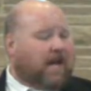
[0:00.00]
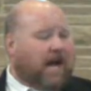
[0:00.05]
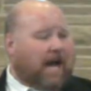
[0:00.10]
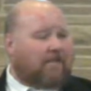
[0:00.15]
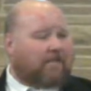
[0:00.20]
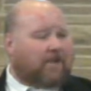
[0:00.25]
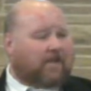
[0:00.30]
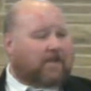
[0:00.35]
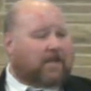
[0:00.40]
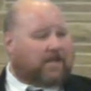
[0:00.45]

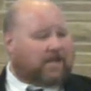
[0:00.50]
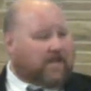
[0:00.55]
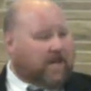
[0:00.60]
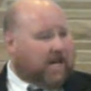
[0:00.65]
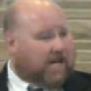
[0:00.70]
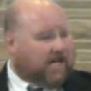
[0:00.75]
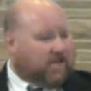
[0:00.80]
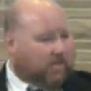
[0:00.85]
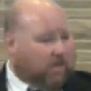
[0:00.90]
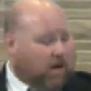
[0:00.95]
I'm looking to
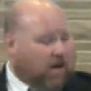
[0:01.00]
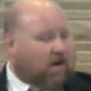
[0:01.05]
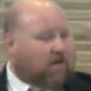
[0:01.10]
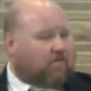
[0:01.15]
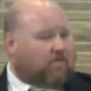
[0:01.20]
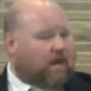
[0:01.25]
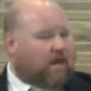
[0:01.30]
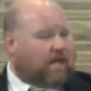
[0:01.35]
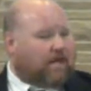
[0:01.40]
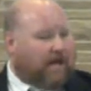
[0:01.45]
change the
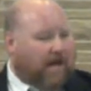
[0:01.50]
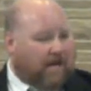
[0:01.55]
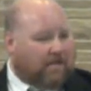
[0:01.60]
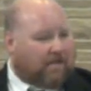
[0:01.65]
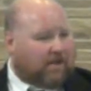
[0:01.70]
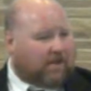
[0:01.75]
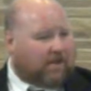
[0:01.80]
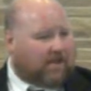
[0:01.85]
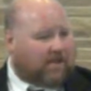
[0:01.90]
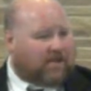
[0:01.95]
world right there.
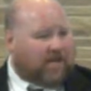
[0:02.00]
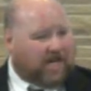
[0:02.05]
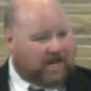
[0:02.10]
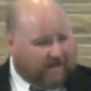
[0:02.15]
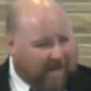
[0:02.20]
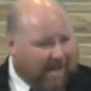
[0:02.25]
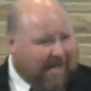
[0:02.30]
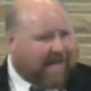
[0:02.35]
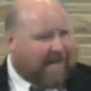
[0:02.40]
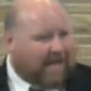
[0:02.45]
I'm looking to change
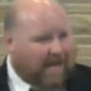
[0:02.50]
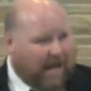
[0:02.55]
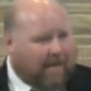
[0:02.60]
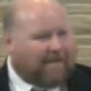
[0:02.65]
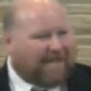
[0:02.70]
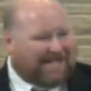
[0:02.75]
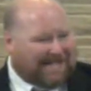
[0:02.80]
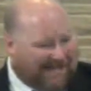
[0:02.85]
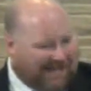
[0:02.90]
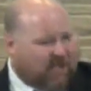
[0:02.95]
my
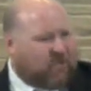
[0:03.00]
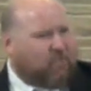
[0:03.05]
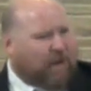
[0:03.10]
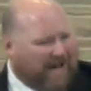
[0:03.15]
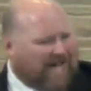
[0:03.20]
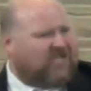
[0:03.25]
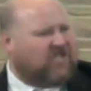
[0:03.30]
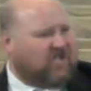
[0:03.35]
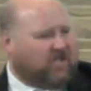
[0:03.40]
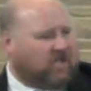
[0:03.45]
economic
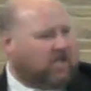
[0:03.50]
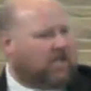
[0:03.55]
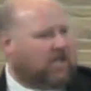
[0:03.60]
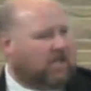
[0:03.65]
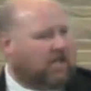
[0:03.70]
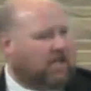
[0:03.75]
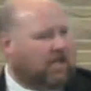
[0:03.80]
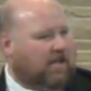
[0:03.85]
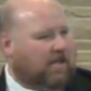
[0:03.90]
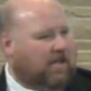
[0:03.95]
situation
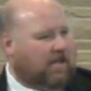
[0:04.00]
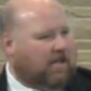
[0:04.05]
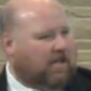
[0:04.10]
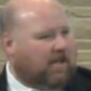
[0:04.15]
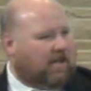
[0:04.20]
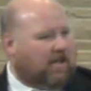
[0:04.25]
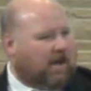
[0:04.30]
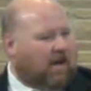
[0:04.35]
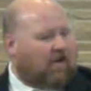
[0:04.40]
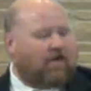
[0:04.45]

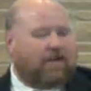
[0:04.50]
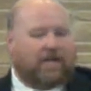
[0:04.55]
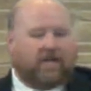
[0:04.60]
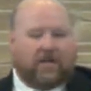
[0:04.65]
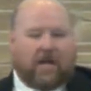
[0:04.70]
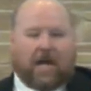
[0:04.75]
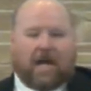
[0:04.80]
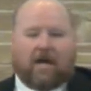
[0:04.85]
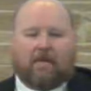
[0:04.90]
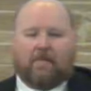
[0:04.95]
on a
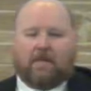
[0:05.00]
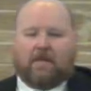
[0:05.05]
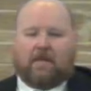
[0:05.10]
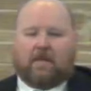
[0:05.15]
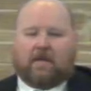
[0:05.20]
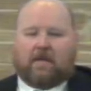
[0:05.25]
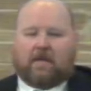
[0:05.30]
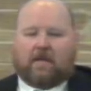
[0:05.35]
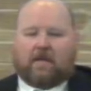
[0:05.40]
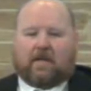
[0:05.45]
job.
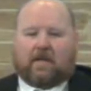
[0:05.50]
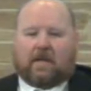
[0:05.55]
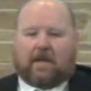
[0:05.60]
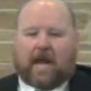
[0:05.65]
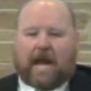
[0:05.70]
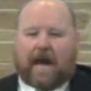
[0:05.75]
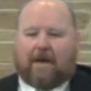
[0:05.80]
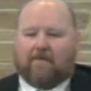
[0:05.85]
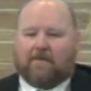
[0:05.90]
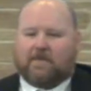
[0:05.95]

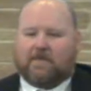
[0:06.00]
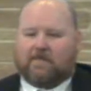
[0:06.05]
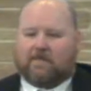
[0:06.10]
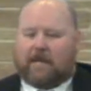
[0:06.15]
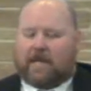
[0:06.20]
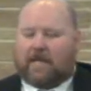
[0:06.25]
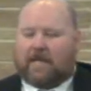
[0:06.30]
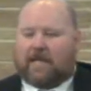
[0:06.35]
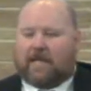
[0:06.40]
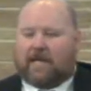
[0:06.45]
I was,
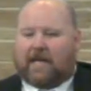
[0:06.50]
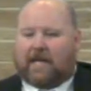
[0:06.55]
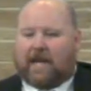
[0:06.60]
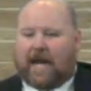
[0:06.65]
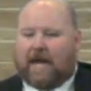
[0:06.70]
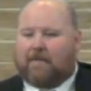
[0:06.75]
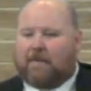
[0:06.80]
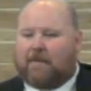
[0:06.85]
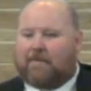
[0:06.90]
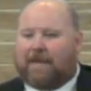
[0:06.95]
and, and
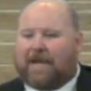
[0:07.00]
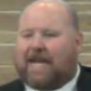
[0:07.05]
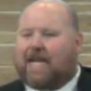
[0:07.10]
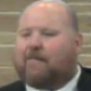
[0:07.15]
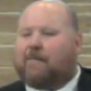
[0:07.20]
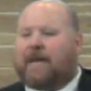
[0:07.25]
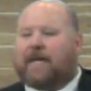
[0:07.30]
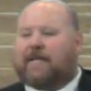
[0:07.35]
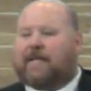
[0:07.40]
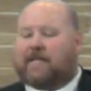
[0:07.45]
I'd be mean
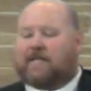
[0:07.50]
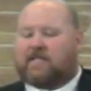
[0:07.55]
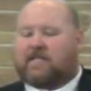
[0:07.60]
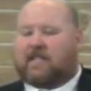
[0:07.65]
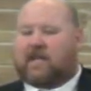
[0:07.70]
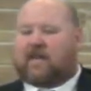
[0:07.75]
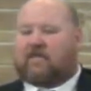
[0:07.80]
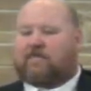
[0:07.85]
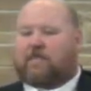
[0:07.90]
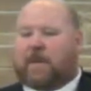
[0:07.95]
about that
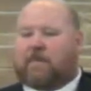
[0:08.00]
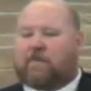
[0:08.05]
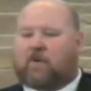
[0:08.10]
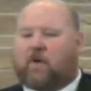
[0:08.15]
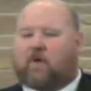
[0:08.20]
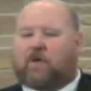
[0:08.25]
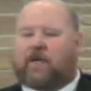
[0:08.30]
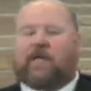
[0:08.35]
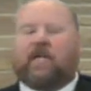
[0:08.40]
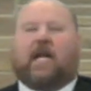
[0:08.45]
stuff. People
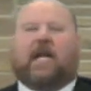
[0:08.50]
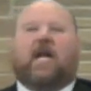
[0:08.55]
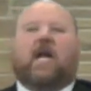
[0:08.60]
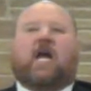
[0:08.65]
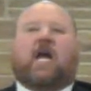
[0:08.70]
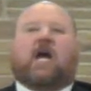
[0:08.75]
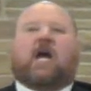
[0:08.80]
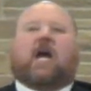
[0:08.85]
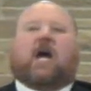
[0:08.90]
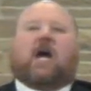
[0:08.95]
going in like,
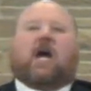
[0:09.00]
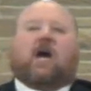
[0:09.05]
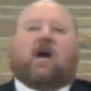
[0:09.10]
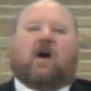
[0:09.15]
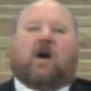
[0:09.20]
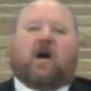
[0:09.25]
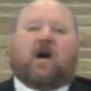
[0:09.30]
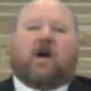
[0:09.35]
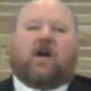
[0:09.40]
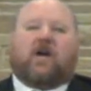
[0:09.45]

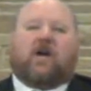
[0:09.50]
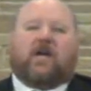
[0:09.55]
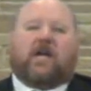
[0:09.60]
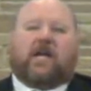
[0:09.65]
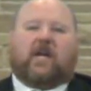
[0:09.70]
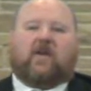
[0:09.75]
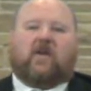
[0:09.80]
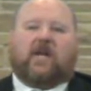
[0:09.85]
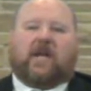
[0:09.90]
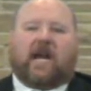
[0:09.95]
oh, I heard
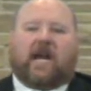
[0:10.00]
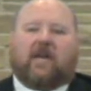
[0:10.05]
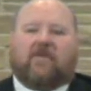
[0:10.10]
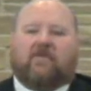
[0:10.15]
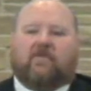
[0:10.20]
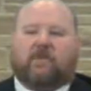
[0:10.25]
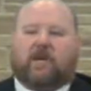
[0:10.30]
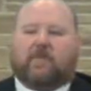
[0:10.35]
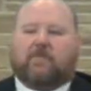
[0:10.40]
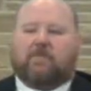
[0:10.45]
he only
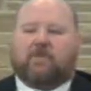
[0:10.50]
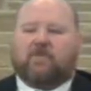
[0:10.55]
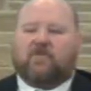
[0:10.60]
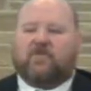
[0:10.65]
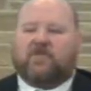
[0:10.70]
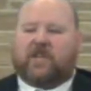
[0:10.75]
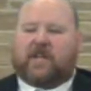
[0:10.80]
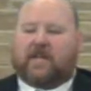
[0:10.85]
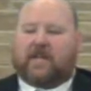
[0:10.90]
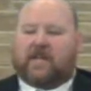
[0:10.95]
got
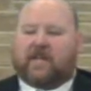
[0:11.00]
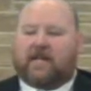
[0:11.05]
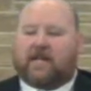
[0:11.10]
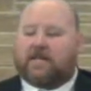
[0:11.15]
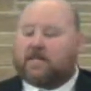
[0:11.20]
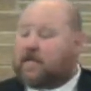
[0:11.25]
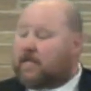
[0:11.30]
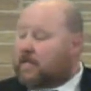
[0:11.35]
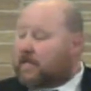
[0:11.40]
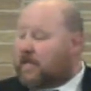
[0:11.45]
3%. I
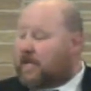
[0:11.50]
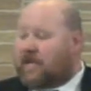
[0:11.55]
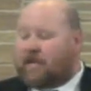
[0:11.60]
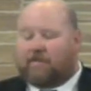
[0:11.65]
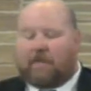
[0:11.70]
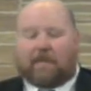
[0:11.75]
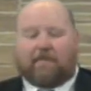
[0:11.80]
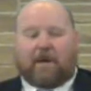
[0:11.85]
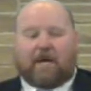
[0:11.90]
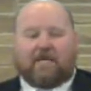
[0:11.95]
was like,
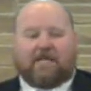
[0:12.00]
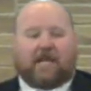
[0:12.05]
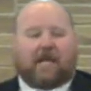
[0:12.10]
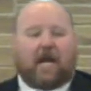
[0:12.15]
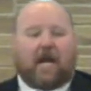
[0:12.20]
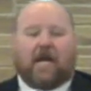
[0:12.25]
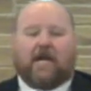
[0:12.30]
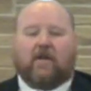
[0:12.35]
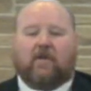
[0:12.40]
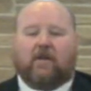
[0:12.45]
my boss
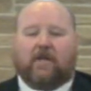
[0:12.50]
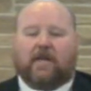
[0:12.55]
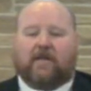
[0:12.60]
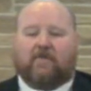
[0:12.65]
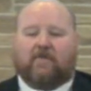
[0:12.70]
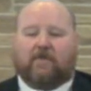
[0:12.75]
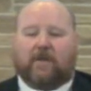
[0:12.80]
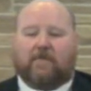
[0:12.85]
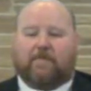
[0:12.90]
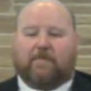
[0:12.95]
like, I can only
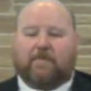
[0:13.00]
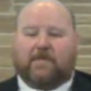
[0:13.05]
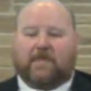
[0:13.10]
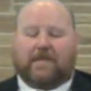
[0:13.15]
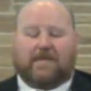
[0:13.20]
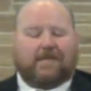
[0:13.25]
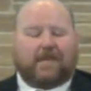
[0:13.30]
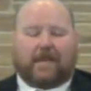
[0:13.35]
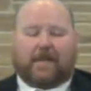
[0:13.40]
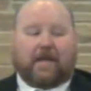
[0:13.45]
give 3%.
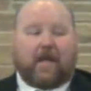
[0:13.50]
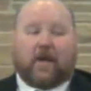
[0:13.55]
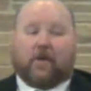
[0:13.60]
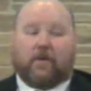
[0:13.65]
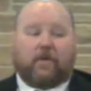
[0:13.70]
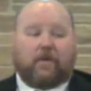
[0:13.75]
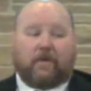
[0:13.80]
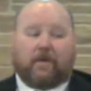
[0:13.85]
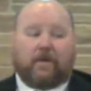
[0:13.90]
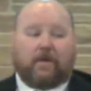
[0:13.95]
I was like, no.